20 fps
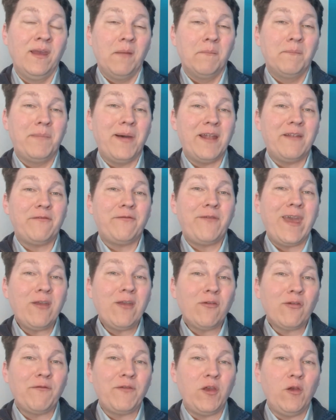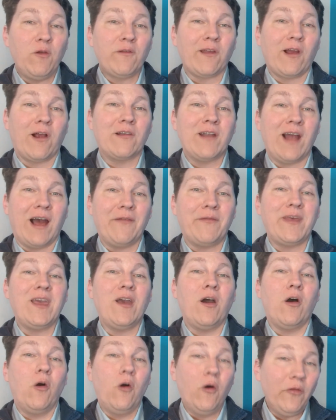But fake reviews are not the
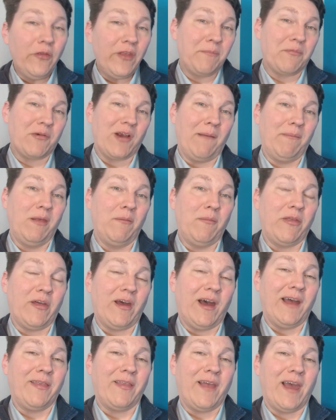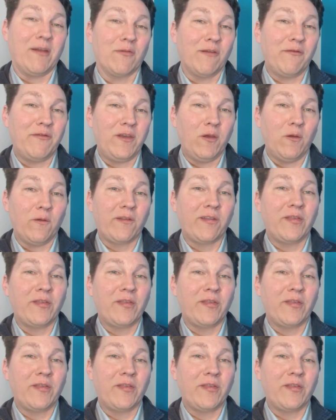only problem with online reviews.